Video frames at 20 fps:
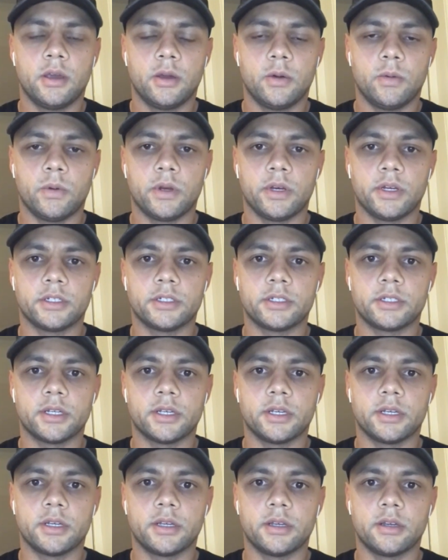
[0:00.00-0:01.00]
when it's
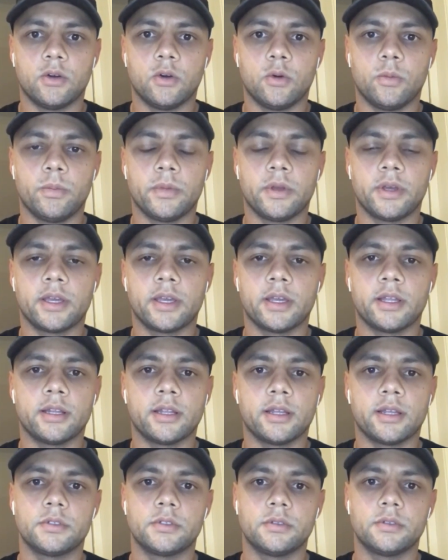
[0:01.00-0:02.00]
open again
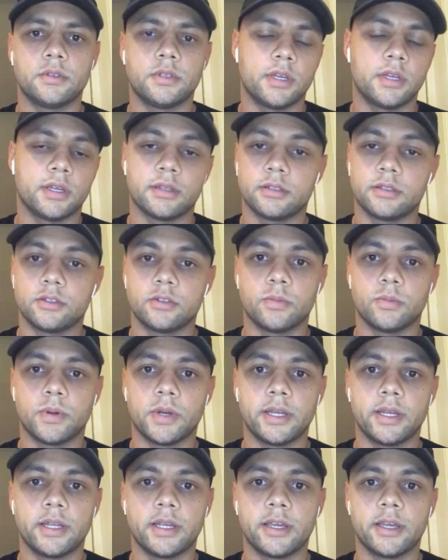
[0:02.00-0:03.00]
and, yeah to
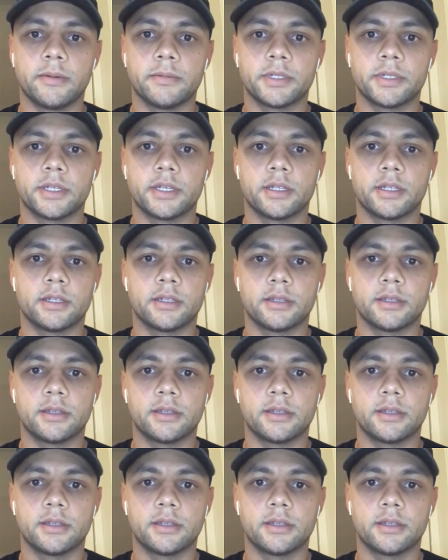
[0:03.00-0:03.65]
play the games again.